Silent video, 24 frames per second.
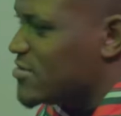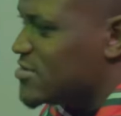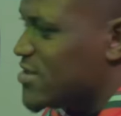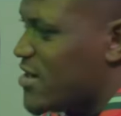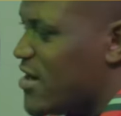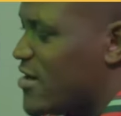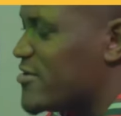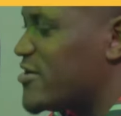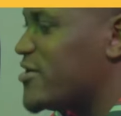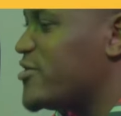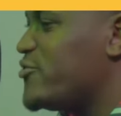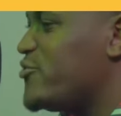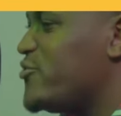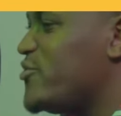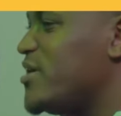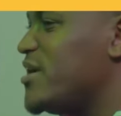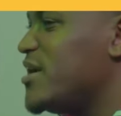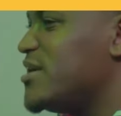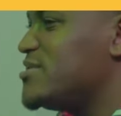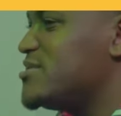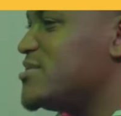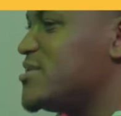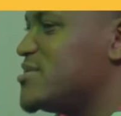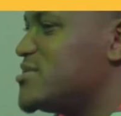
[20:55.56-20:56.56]
I'd, I'd
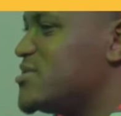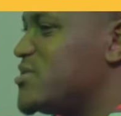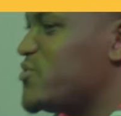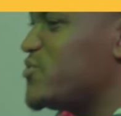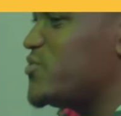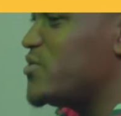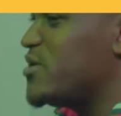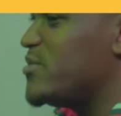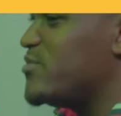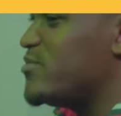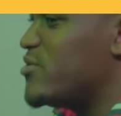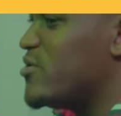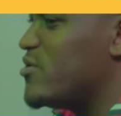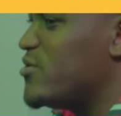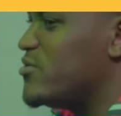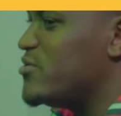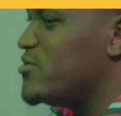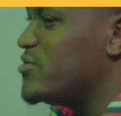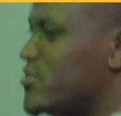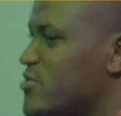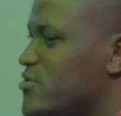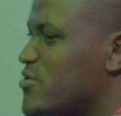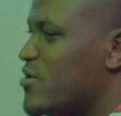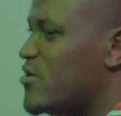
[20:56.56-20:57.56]
agree and disagree, bro.
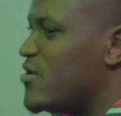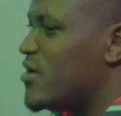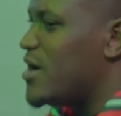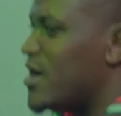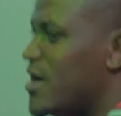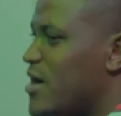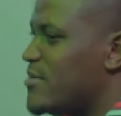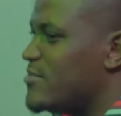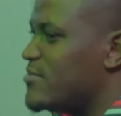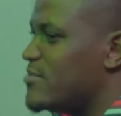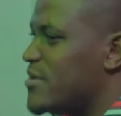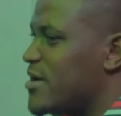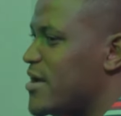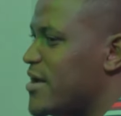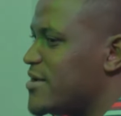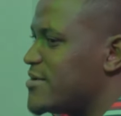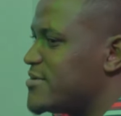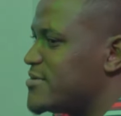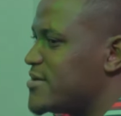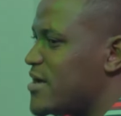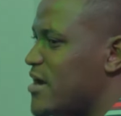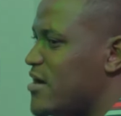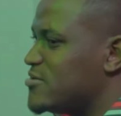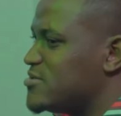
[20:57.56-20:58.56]
You know, um,
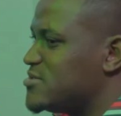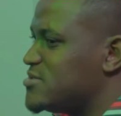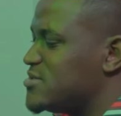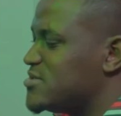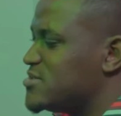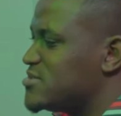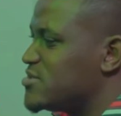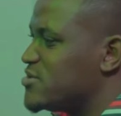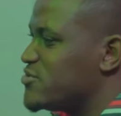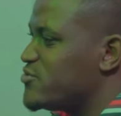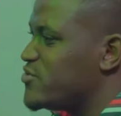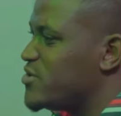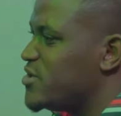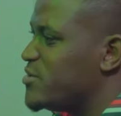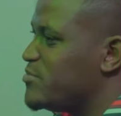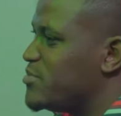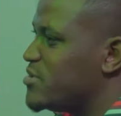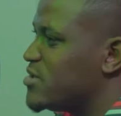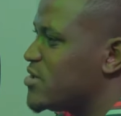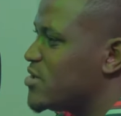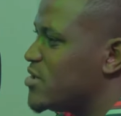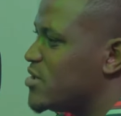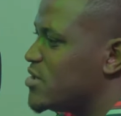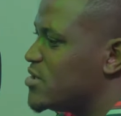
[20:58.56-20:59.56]
and I'd disagree
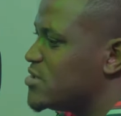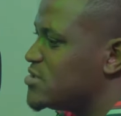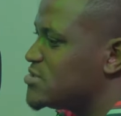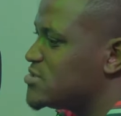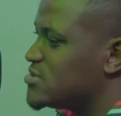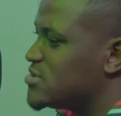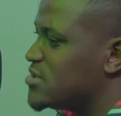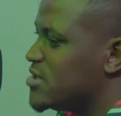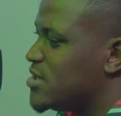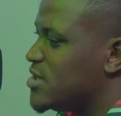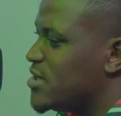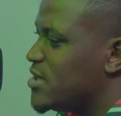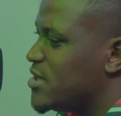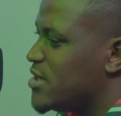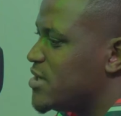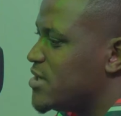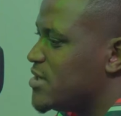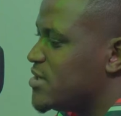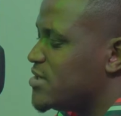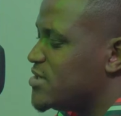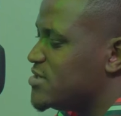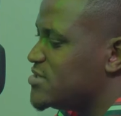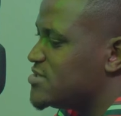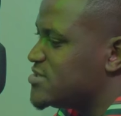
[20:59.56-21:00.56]
because
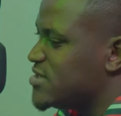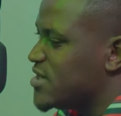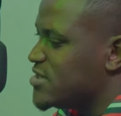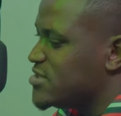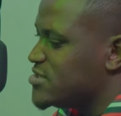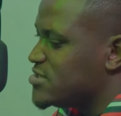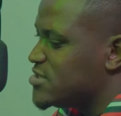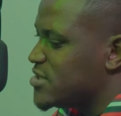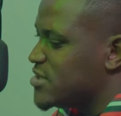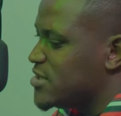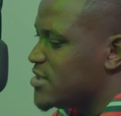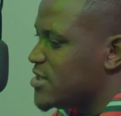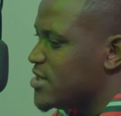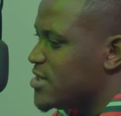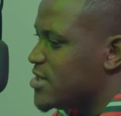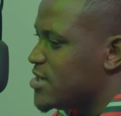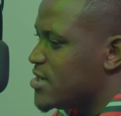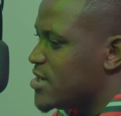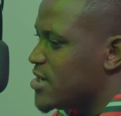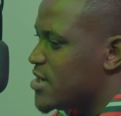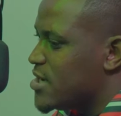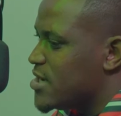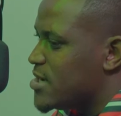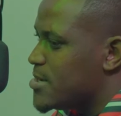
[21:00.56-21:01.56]

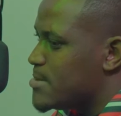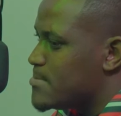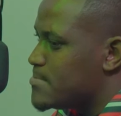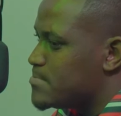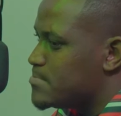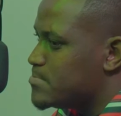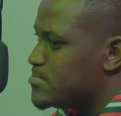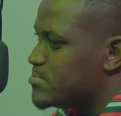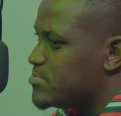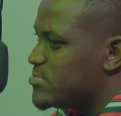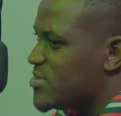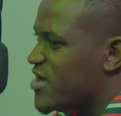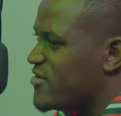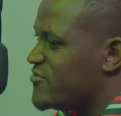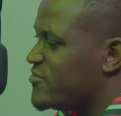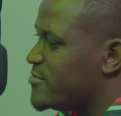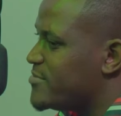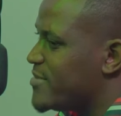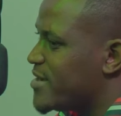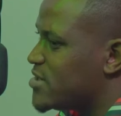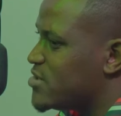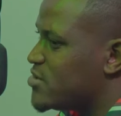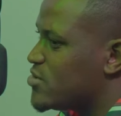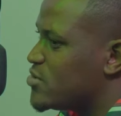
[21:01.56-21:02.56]
essentially
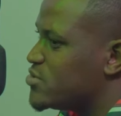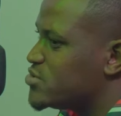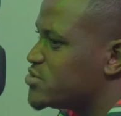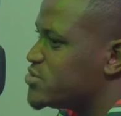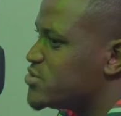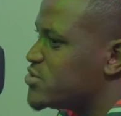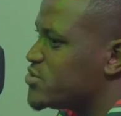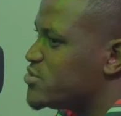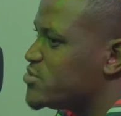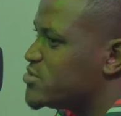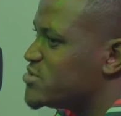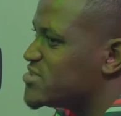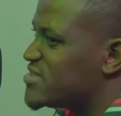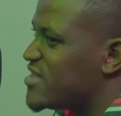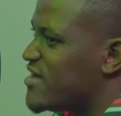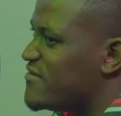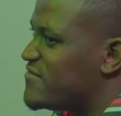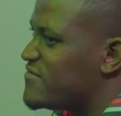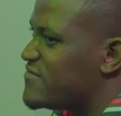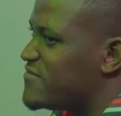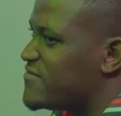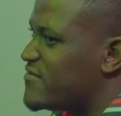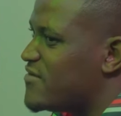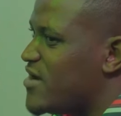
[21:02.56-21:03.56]
everybody goes through
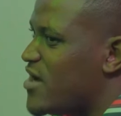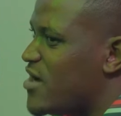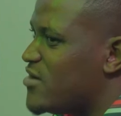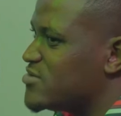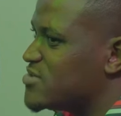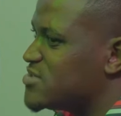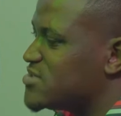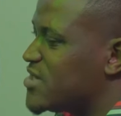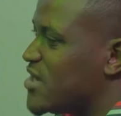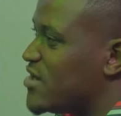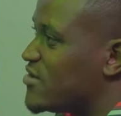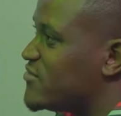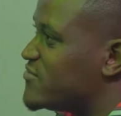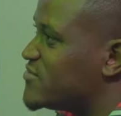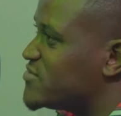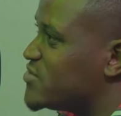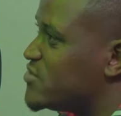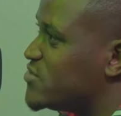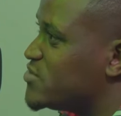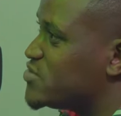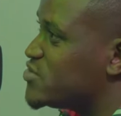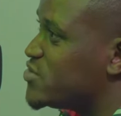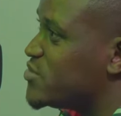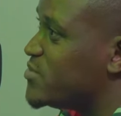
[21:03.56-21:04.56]
stuff outside of
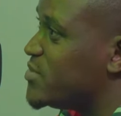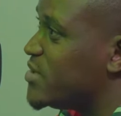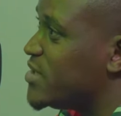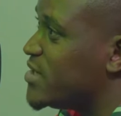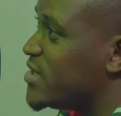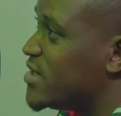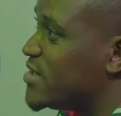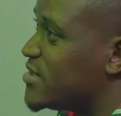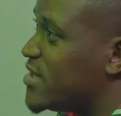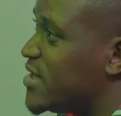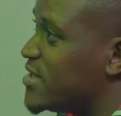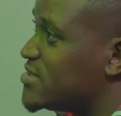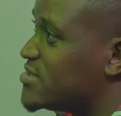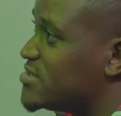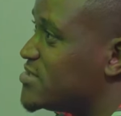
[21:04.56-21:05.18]
social media got